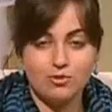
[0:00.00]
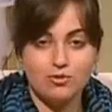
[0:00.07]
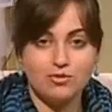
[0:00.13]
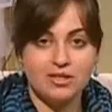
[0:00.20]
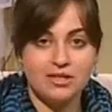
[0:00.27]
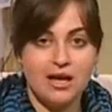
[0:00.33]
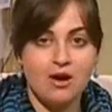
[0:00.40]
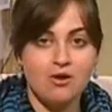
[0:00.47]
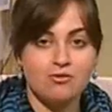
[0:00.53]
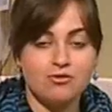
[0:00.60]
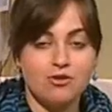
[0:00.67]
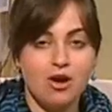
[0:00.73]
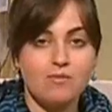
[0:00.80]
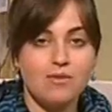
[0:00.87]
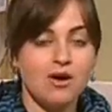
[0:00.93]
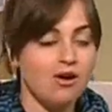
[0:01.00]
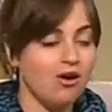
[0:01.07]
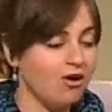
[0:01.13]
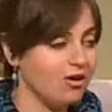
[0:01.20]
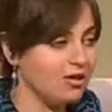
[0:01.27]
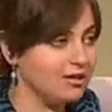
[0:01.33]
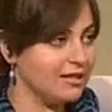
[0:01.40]
Well, moving now from a
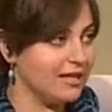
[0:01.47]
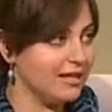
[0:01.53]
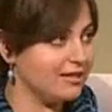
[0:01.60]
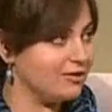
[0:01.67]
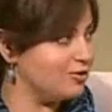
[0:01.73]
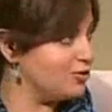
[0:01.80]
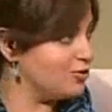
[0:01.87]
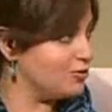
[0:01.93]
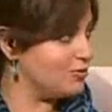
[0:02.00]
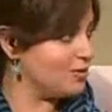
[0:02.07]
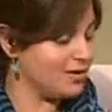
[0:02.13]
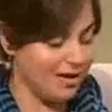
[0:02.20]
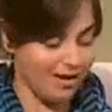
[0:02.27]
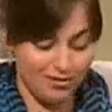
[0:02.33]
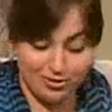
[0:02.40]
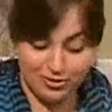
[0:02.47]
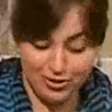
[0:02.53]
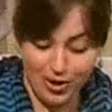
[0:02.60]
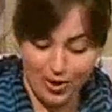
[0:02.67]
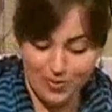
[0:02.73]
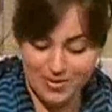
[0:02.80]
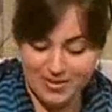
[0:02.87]
holiday to another
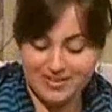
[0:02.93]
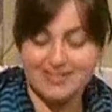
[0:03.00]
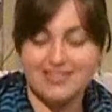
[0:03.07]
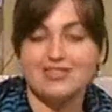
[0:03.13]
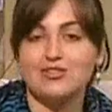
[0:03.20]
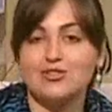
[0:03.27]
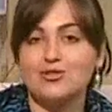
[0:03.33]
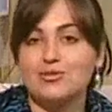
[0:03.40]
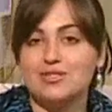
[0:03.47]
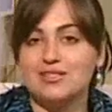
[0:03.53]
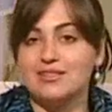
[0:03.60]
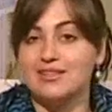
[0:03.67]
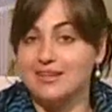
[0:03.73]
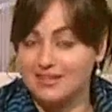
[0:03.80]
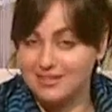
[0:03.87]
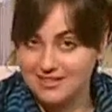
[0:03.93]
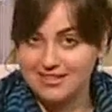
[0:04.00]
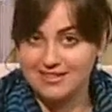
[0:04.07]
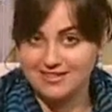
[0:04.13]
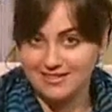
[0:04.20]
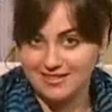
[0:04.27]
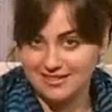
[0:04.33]
topic, choosing a career.